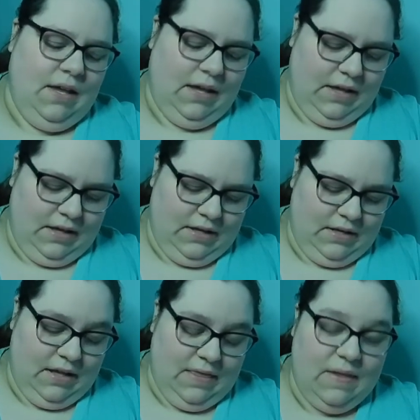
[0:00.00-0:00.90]

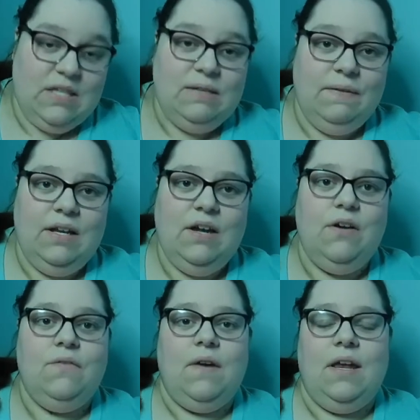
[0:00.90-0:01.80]
and this
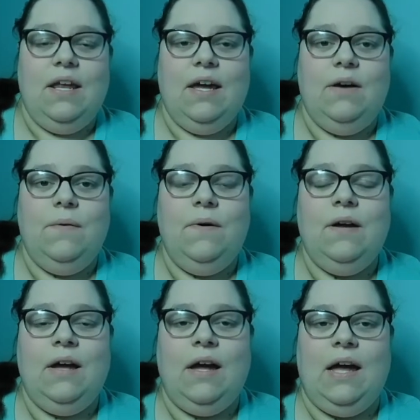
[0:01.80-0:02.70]
video right now
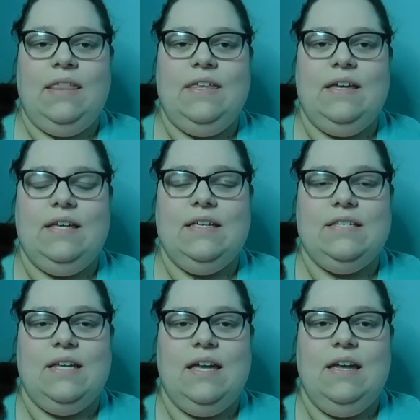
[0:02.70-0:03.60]
I think is
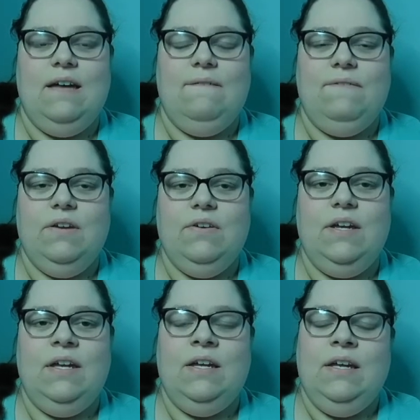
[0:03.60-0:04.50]
a
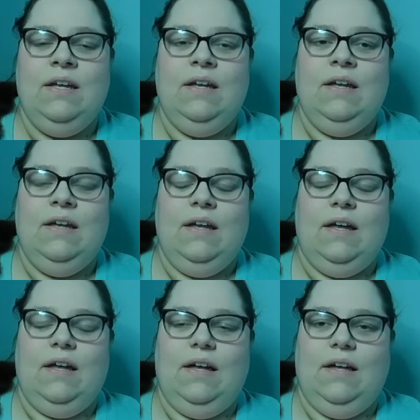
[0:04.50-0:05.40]
very
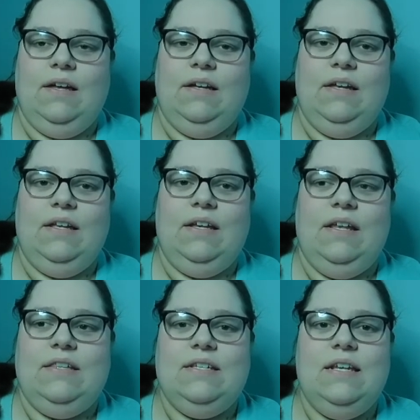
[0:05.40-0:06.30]
uh, and
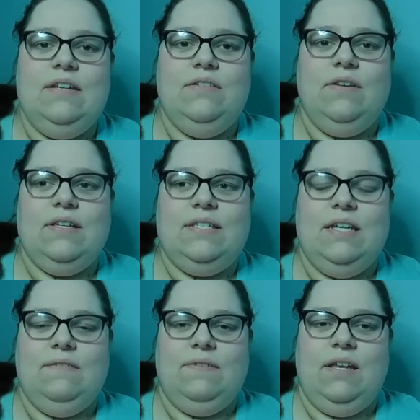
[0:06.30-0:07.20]
it's an
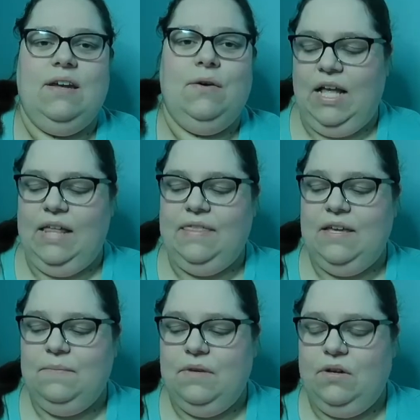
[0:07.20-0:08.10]
interesting video I
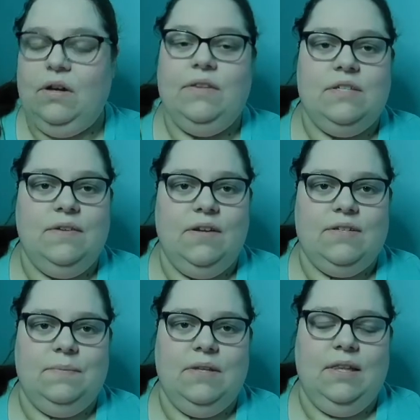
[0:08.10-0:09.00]
think I'm gonna call this video
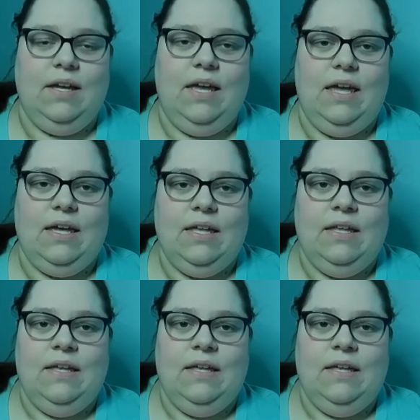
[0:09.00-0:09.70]
something like